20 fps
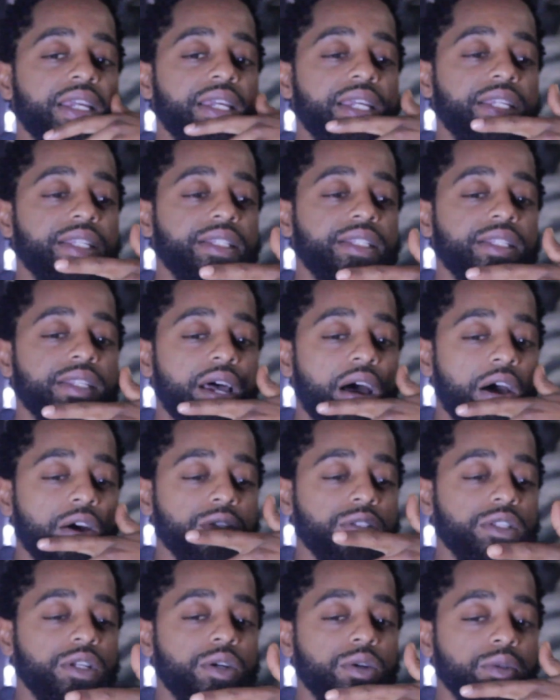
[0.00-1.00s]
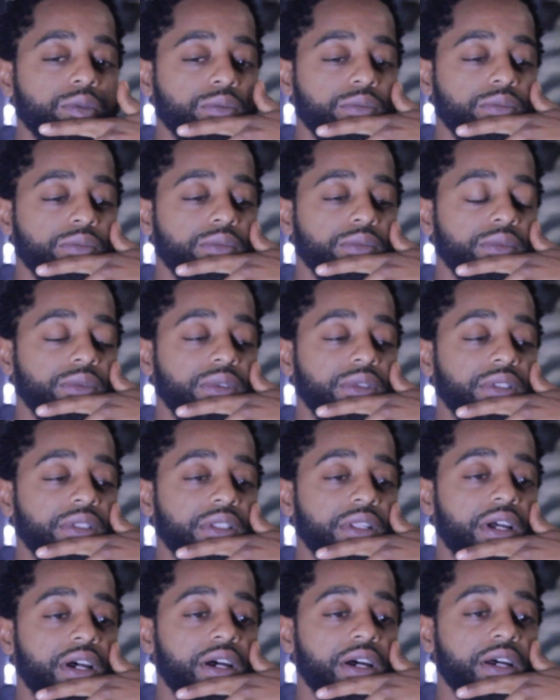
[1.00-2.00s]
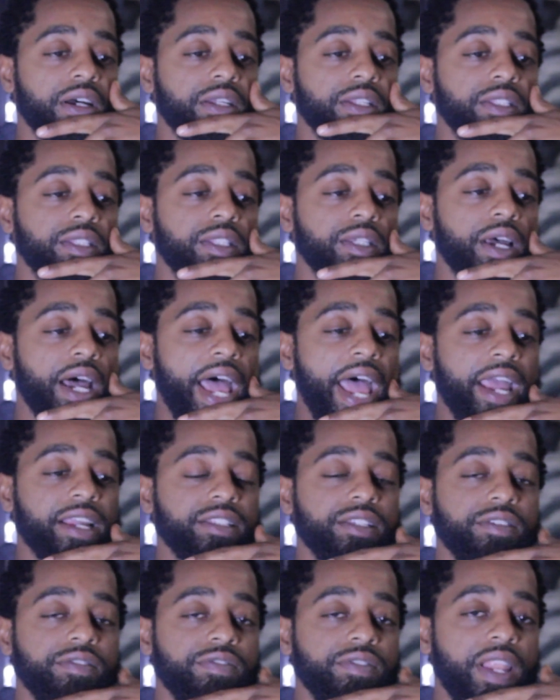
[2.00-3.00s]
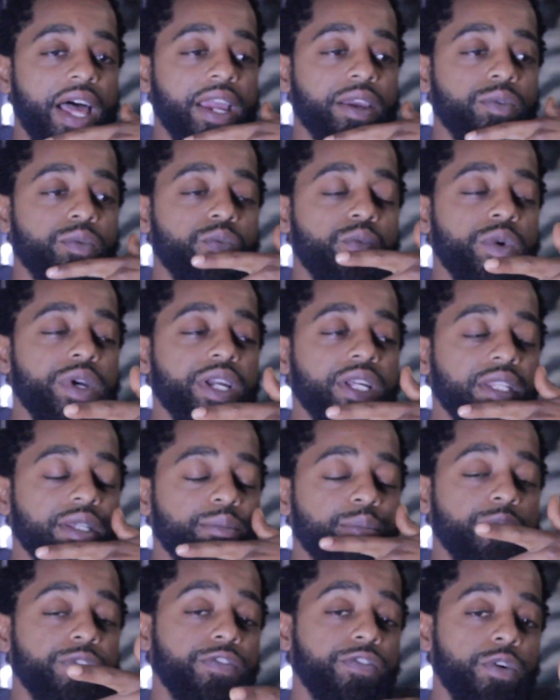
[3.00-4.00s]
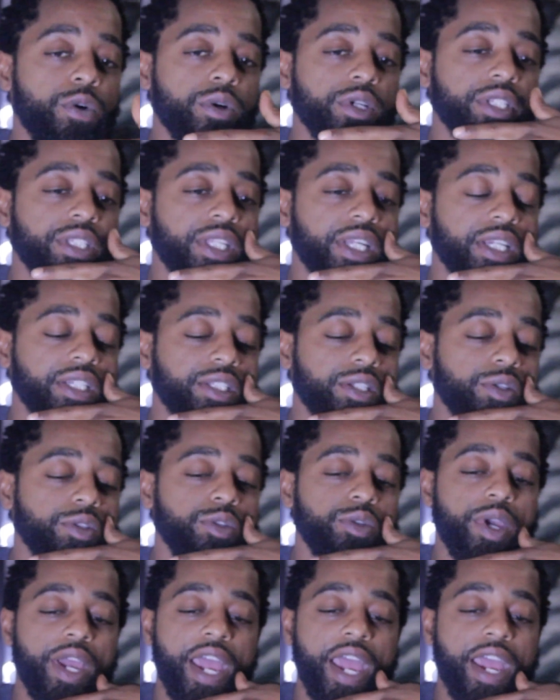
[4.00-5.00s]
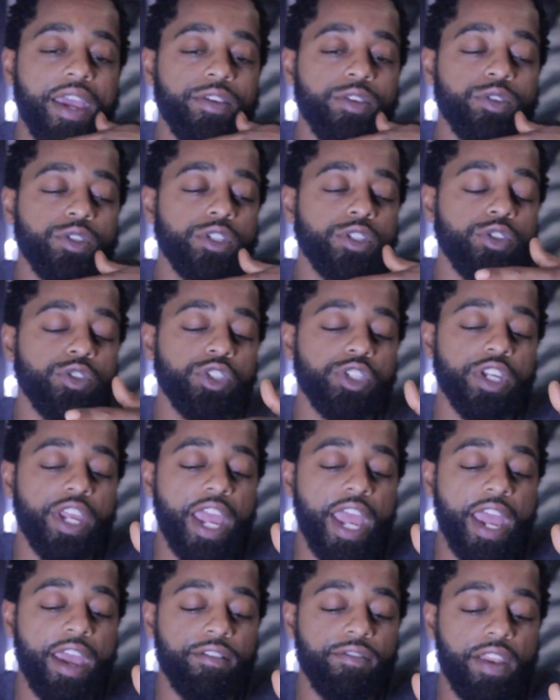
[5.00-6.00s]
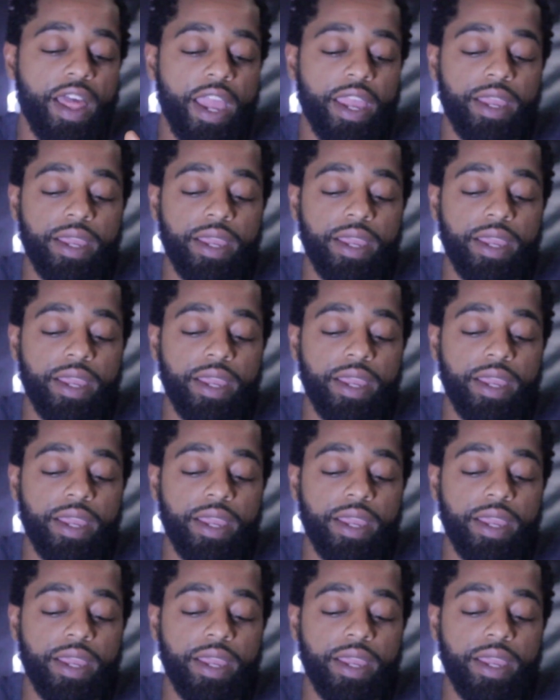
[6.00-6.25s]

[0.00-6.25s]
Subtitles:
It's also the act of willing before sex. So you should have